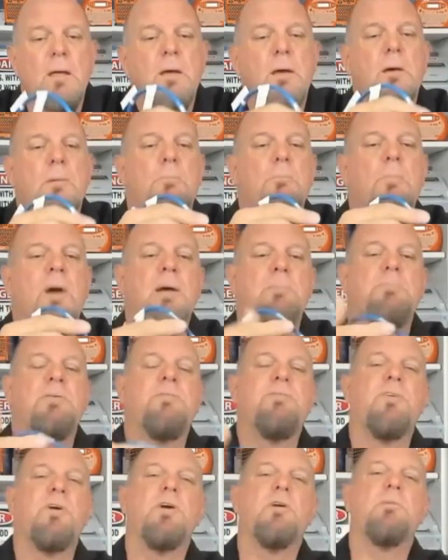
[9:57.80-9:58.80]
My
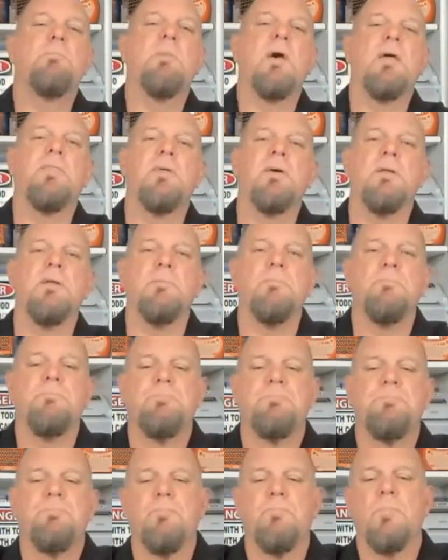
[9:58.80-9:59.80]
preferred method,
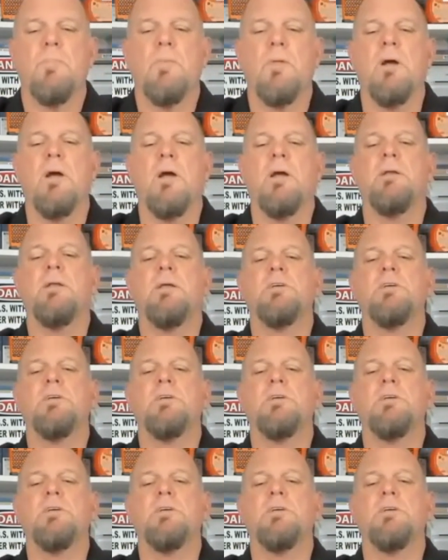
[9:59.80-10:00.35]
all right,